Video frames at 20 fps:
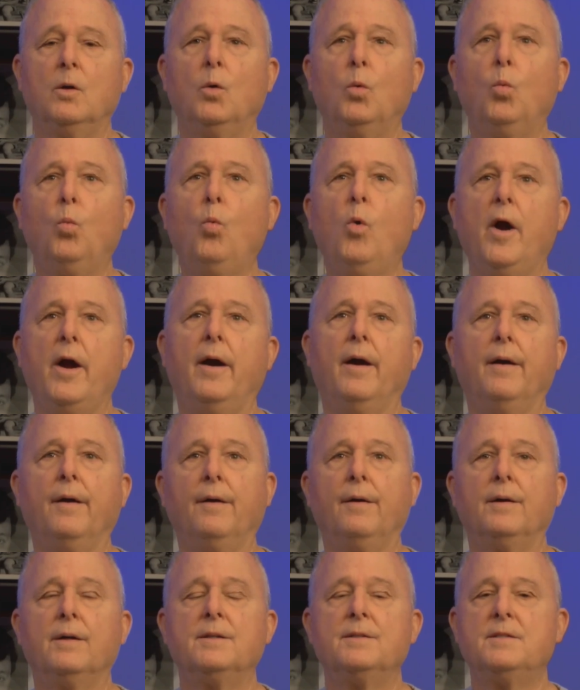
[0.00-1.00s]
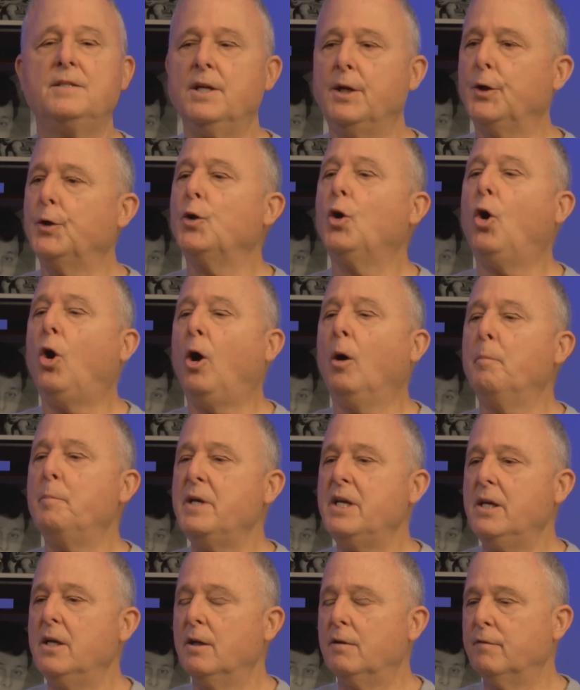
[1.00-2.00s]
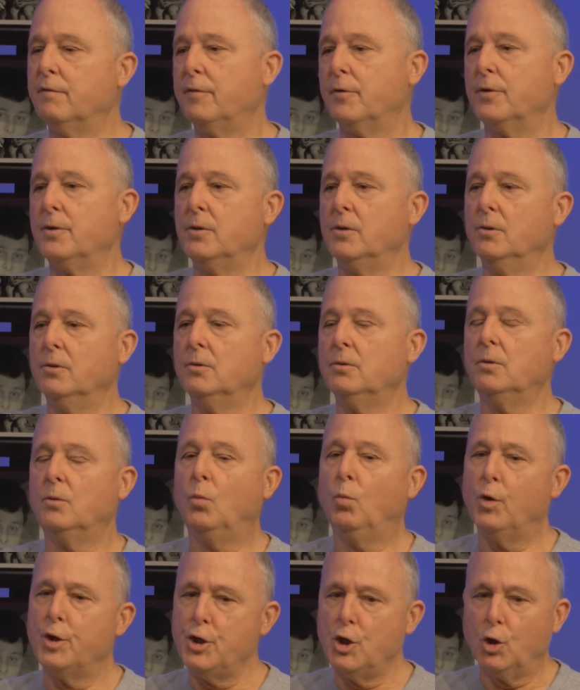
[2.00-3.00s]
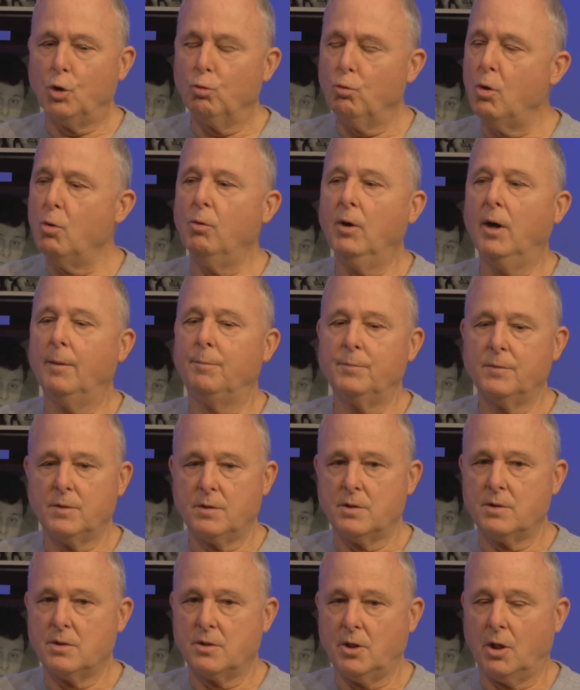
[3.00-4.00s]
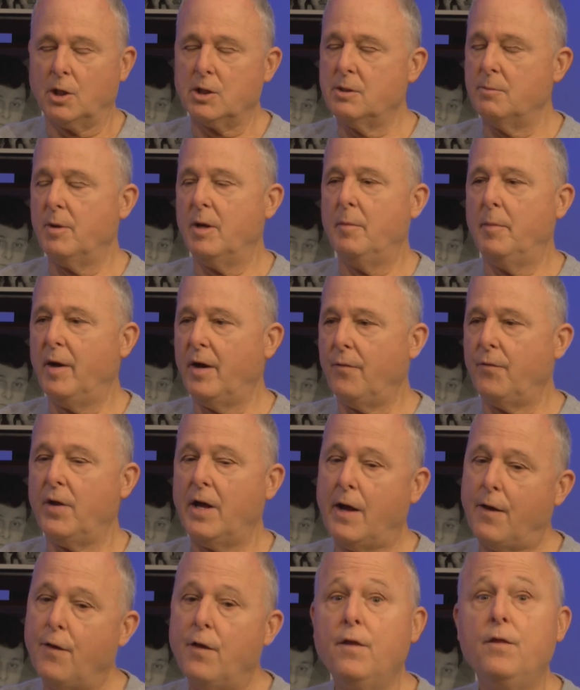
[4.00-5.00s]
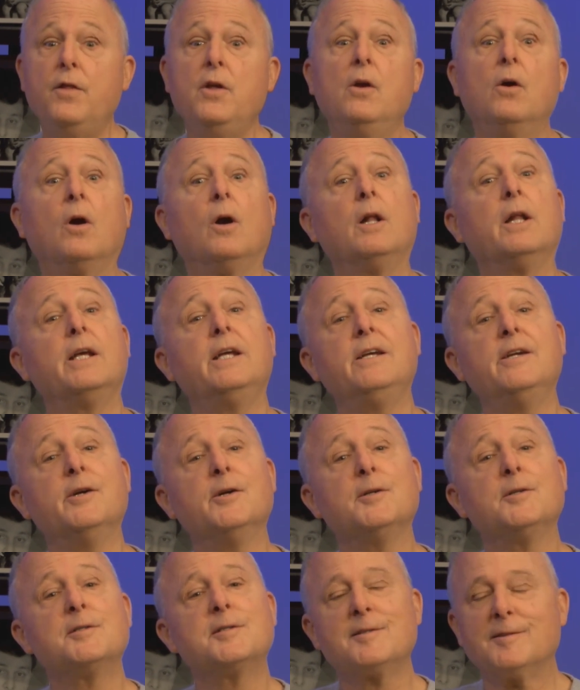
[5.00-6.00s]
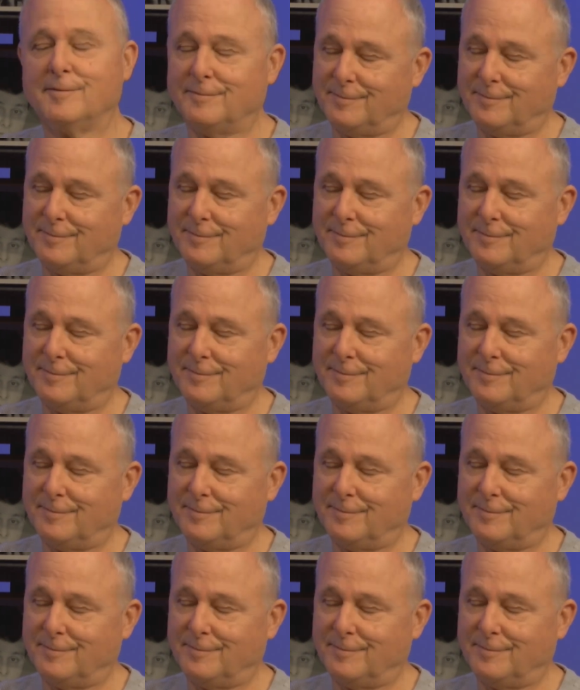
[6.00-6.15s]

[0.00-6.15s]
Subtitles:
where did it all begin for you when you grew up? Talk to me about that. The early years.